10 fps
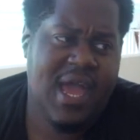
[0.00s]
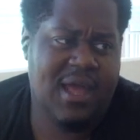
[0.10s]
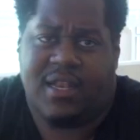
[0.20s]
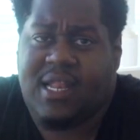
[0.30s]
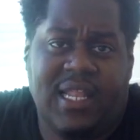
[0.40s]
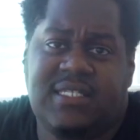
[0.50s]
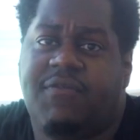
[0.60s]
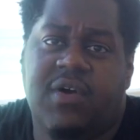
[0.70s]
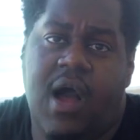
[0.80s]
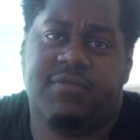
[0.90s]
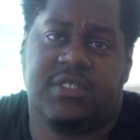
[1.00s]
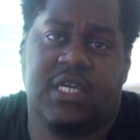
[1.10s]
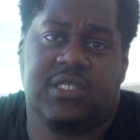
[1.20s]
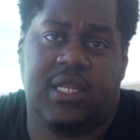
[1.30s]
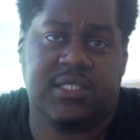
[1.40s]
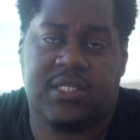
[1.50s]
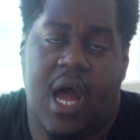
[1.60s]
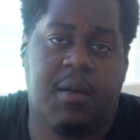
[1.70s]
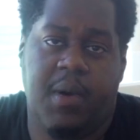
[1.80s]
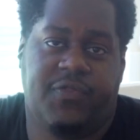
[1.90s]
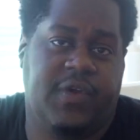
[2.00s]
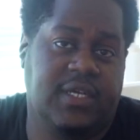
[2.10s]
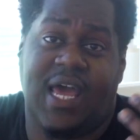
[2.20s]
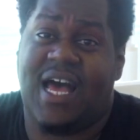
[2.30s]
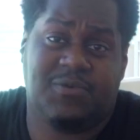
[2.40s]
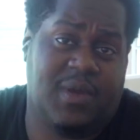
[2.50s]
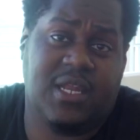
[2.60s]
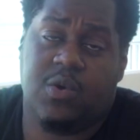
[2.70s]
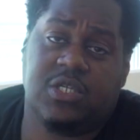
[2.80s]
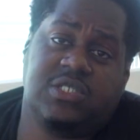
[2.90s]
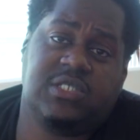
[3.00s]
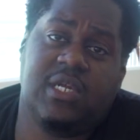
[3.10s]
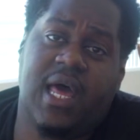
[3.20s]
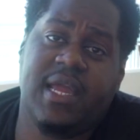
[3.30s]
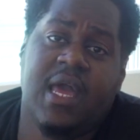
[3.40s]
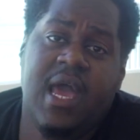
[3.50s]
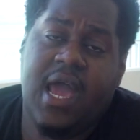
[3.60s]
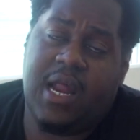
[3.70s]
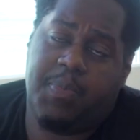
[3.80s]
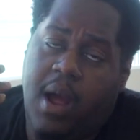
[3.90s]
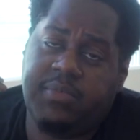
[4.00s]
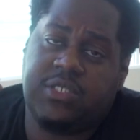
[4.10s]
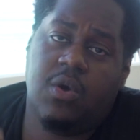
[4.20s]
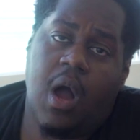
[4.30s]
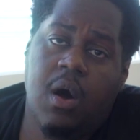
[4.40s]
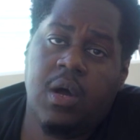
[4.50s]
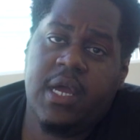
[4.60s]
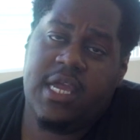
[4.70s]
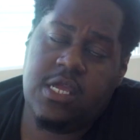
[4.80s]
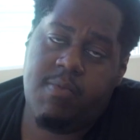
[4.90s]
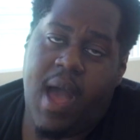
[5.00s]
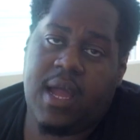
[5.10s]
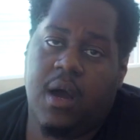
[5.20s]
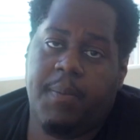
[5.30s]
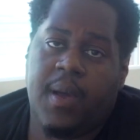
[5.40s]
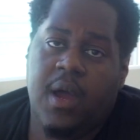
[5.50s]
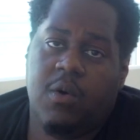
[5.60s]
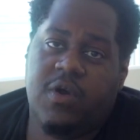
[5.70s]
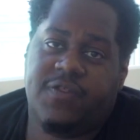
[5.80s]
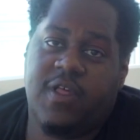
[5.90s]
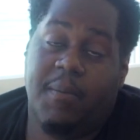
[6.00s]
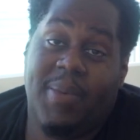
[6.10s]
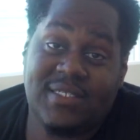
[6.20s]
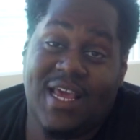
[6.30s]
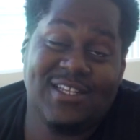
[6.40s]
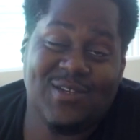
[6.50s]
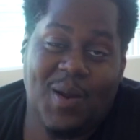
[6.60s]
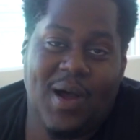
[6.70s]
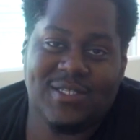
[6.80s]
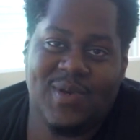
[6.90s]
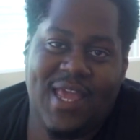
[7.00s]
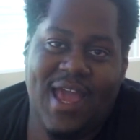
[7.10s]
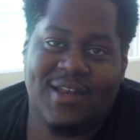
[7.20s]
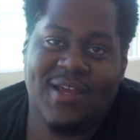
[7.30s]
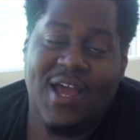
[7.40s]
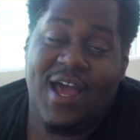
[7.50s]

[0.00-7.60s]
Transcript: And let's have a conversation. Let's talk about things. Ask me any questions you like, and I promise you I'll hit you back up with the best answer I possibly can.